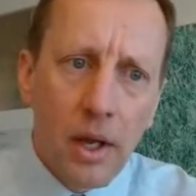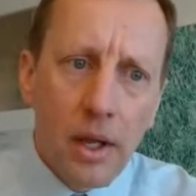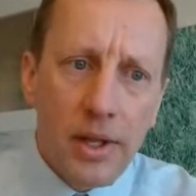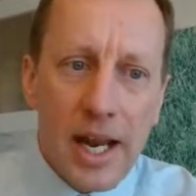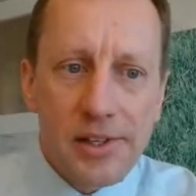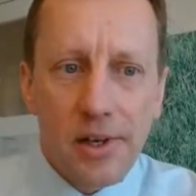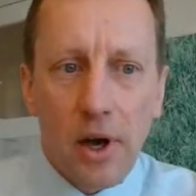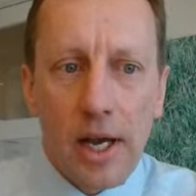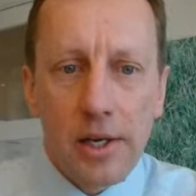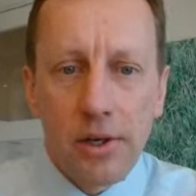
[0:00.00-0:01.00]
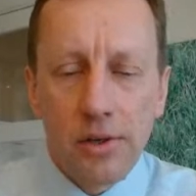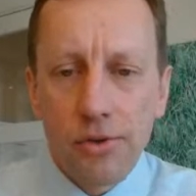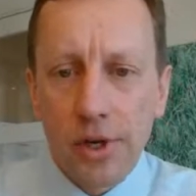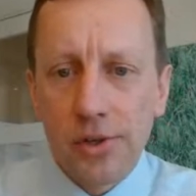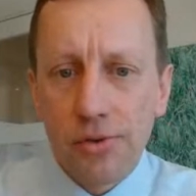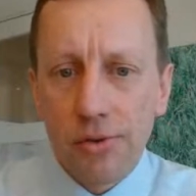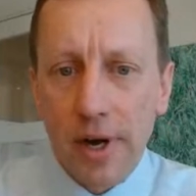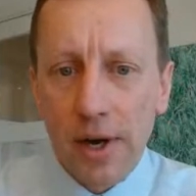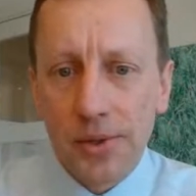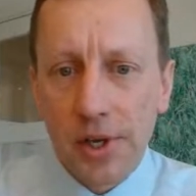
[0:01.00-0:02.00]
The next slide tries to draw
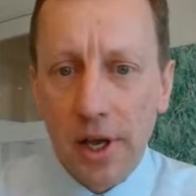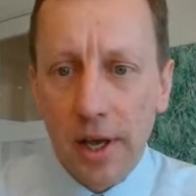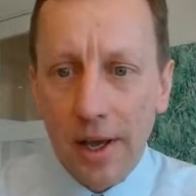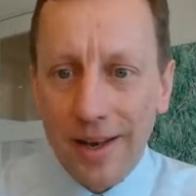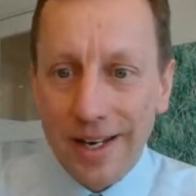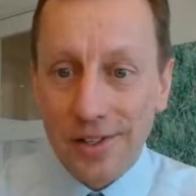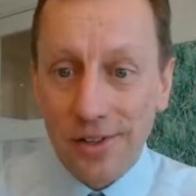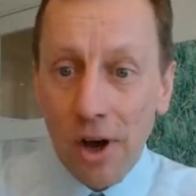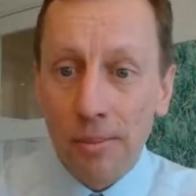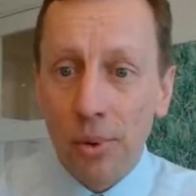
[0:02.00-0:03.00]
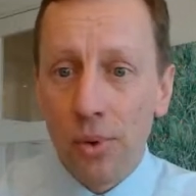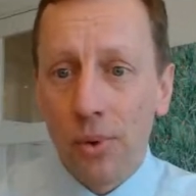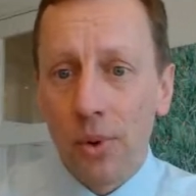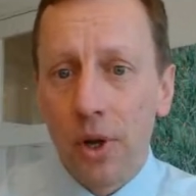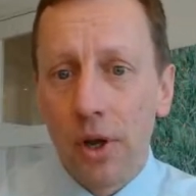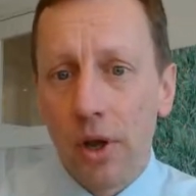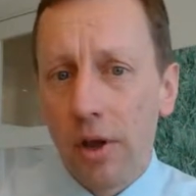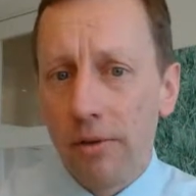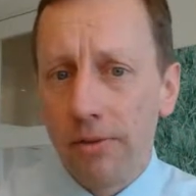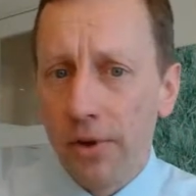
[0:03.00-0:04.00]
out an example
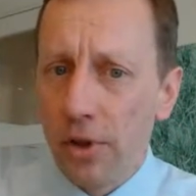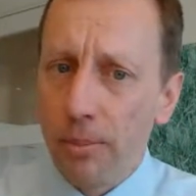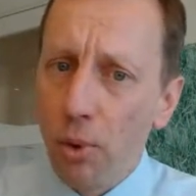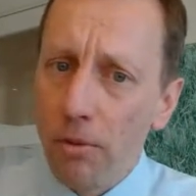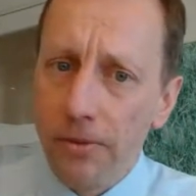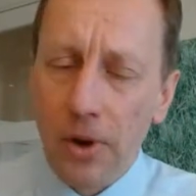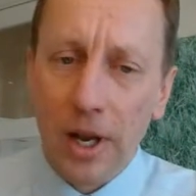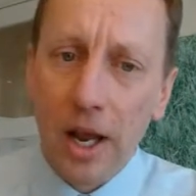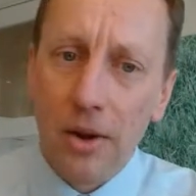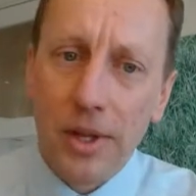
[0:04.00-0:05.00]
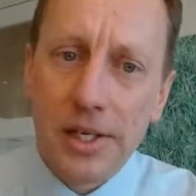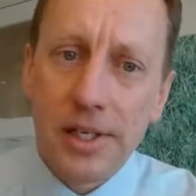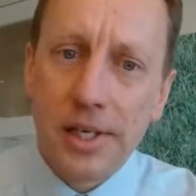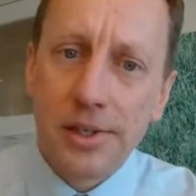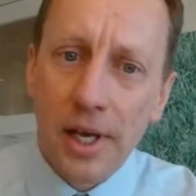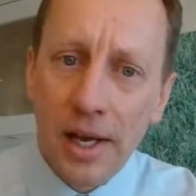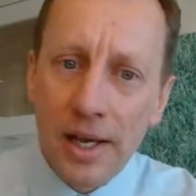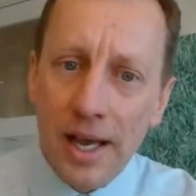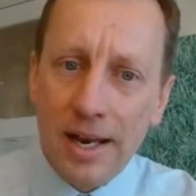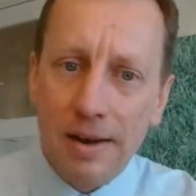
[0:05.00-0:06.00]
of the portfolio. This is
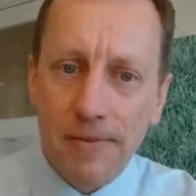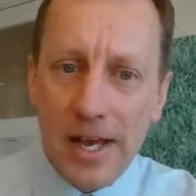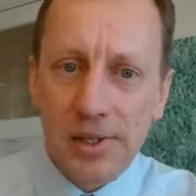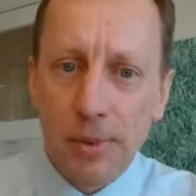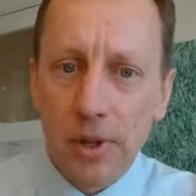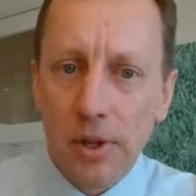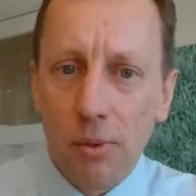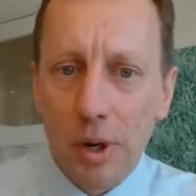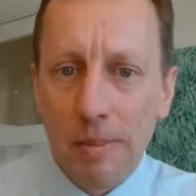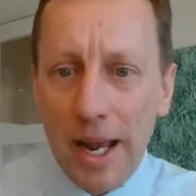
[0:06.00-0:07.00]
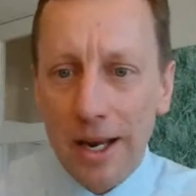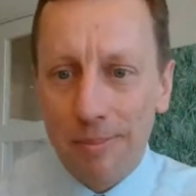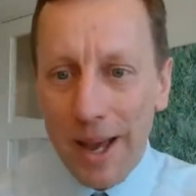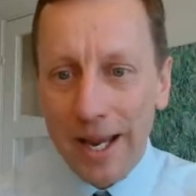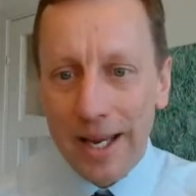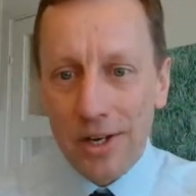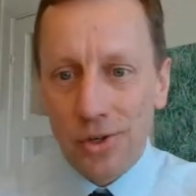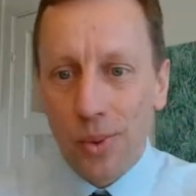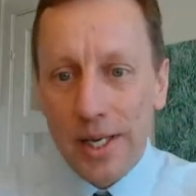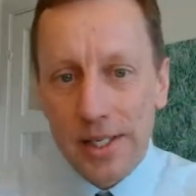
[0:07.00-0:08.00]
an investment that we made back in
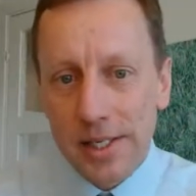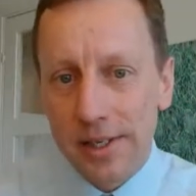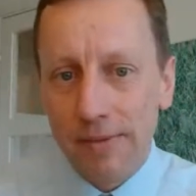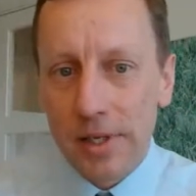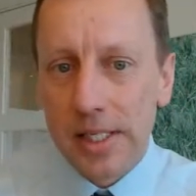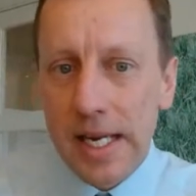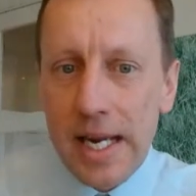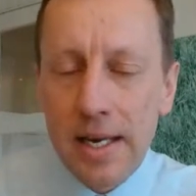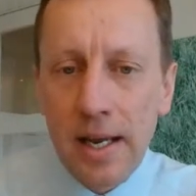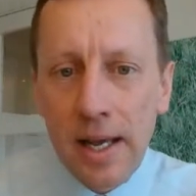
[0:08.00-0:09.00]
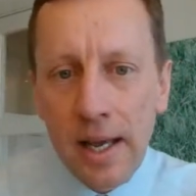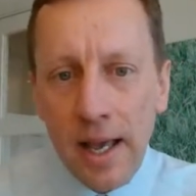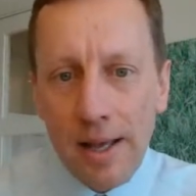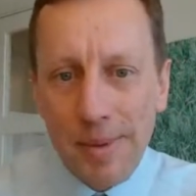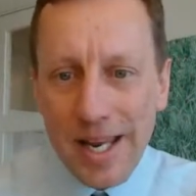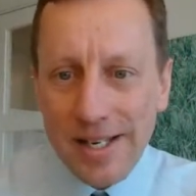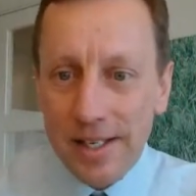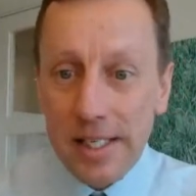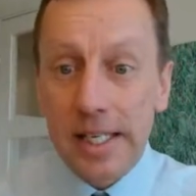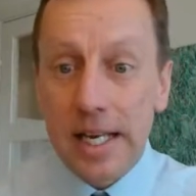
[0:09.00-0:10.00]
2017, and it's a
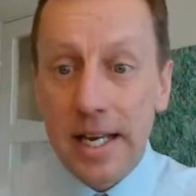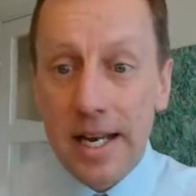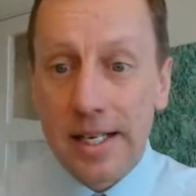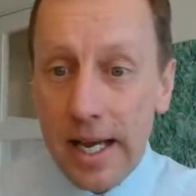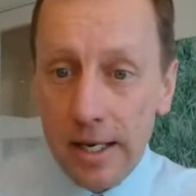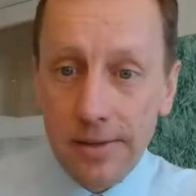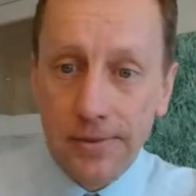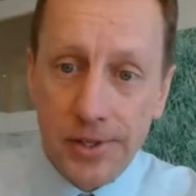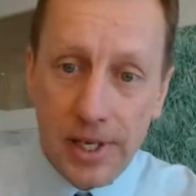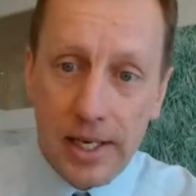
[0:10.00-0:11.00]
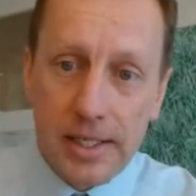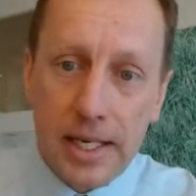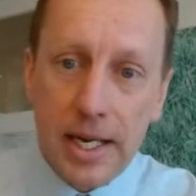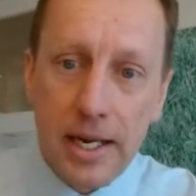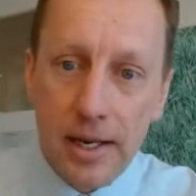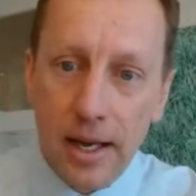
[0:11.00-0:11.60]
senior debt facility